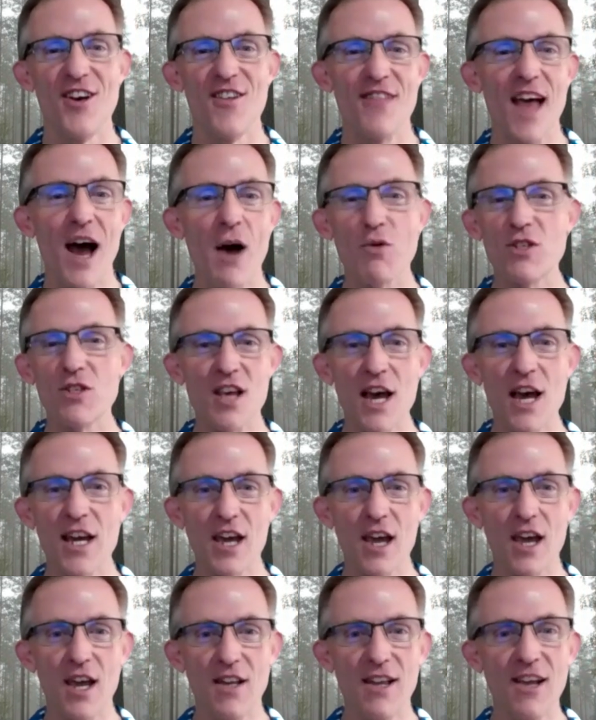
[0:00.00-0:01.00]
That was
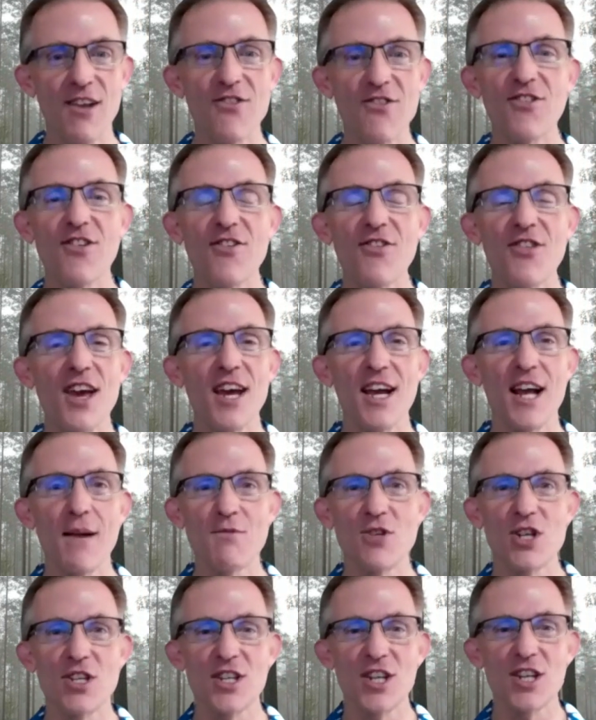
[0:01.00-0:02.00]
like an instant thing. And I'm
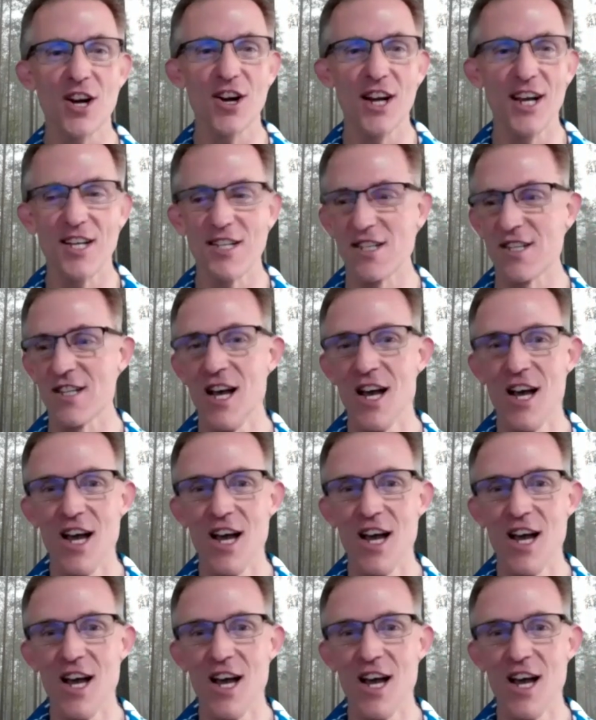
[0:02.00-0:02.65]
just curious,